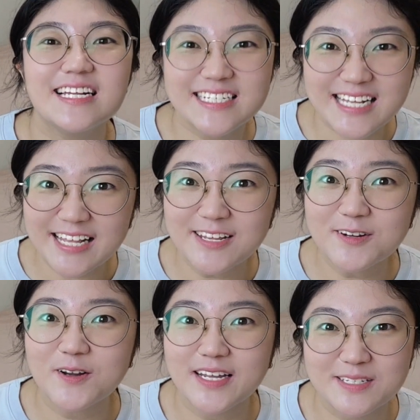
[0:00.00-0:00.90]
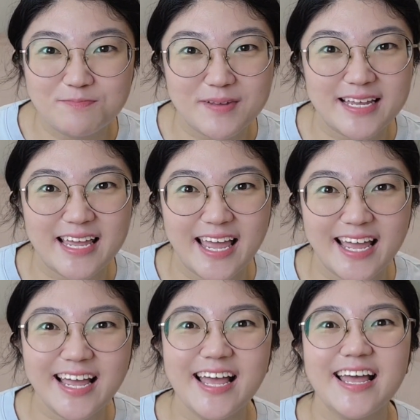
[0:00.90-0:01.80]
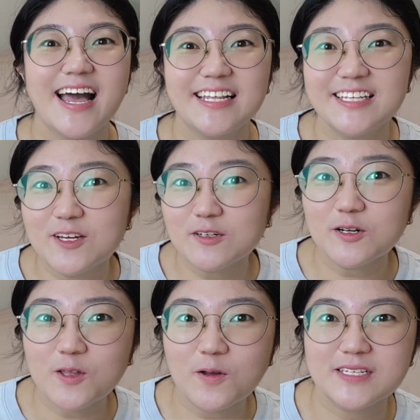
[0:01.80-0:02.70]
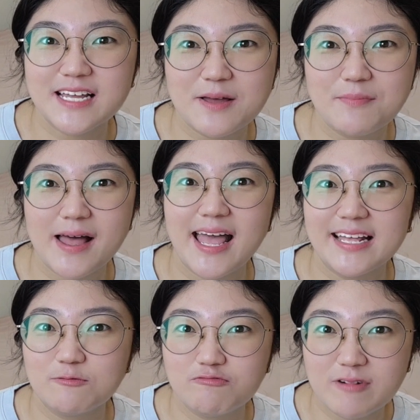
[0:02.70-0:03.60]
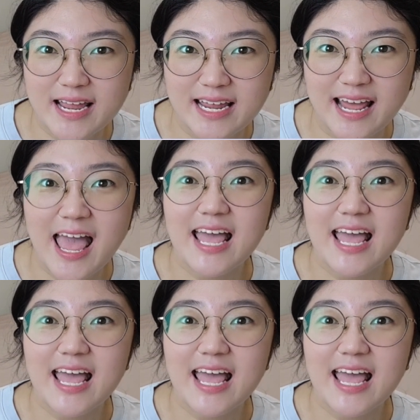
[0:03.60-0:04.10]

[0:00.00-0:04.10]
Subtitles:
Generally speaking, a neutral tone syllable is read